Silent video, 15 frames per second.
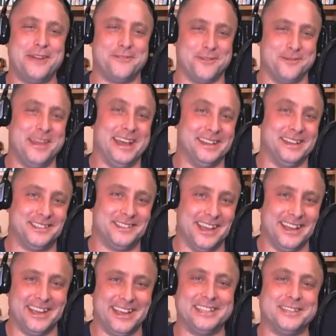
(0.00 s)
from this
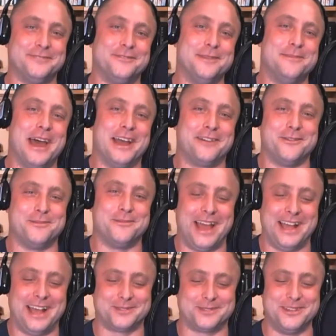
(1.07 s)
and get to feedback from
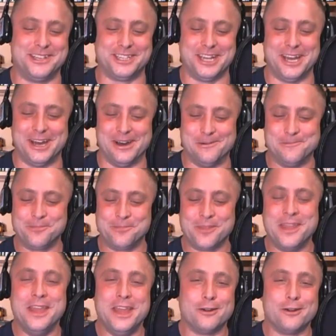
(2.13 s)
last week's show?
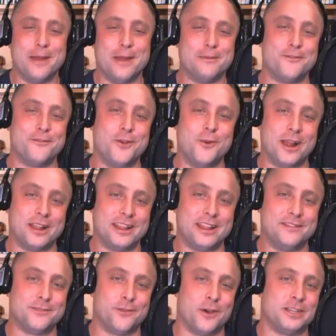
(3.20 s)
Remember, if you want to leave
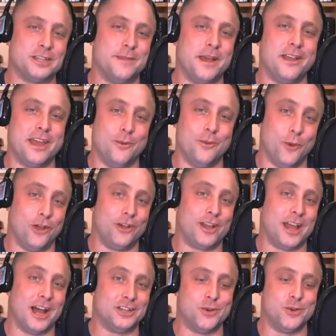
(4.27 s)
us a voicemail, it will
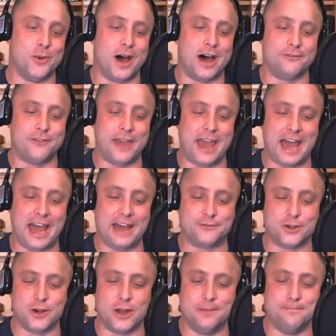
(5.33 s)
cut you off
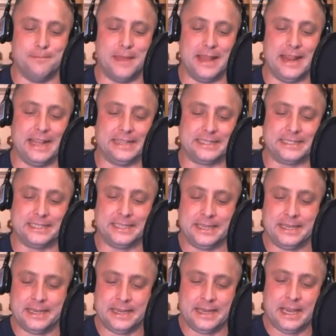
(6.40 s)
after a minute.
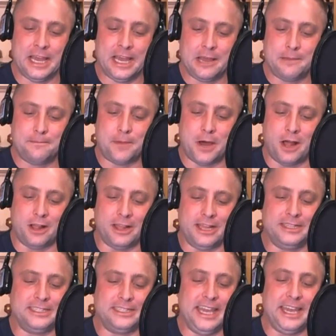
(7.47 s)

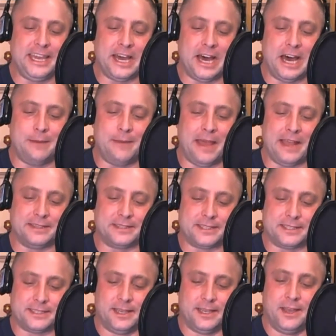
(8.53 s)
Pauly D
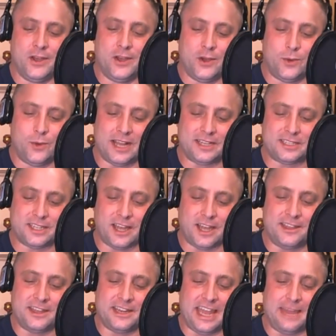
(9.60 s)
comments, when I
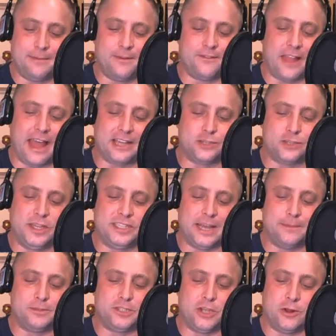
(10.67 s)
saw the name of last week's
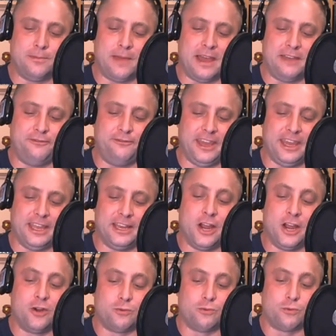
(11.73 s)
episode in my feed,
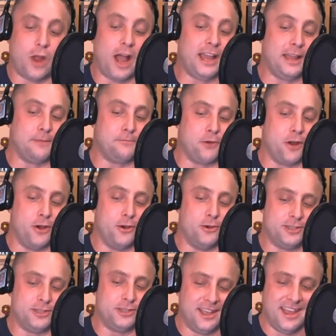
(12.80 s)
Rocket
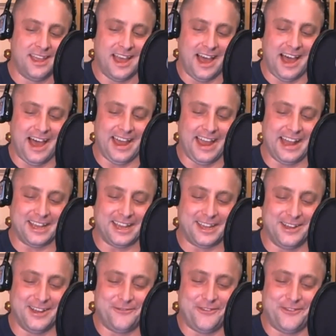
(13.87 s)
Bros, I had a
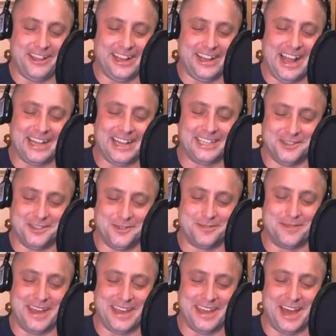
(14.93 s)
good feeling it had to do with
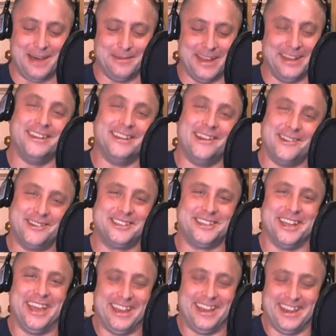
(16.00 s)
my comment. No
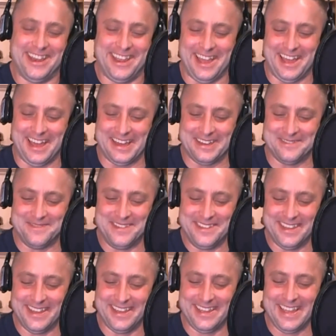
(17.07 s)
shit.
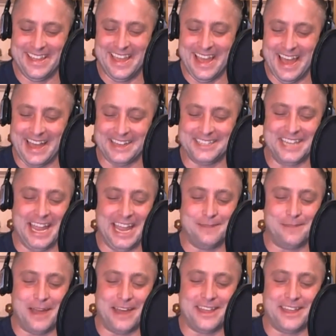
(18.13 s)
I
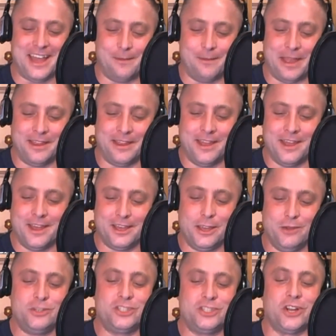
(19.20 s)
stand by the comment.
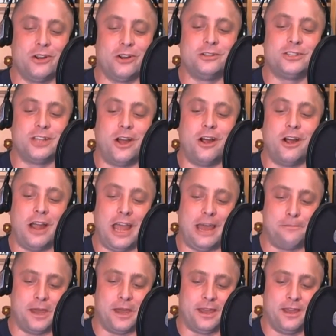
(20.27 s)
You sirs are
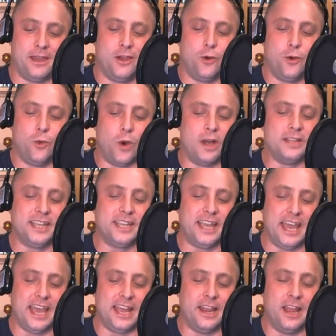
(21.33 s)
epic. Once
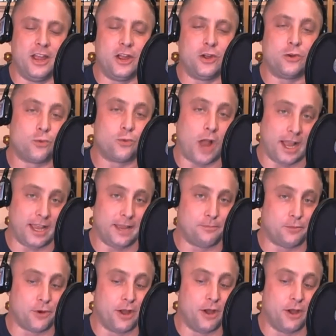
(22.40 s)
again, Rocket
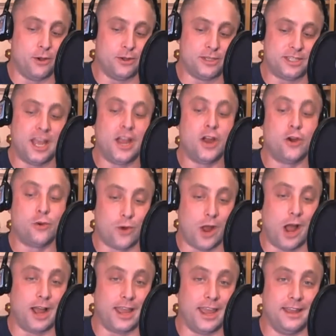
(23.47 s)
Bros,
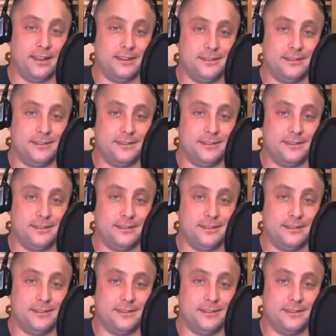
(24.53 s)
rocket.